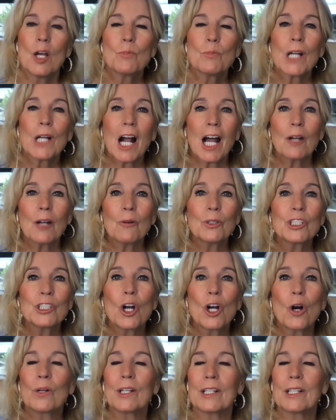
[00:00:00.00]
But I would
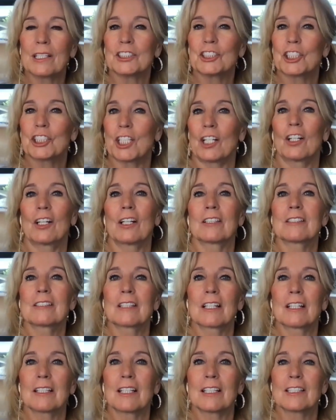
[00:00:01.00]
go in and share on
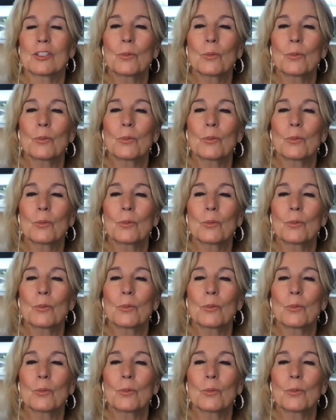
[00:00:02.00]
Sunday.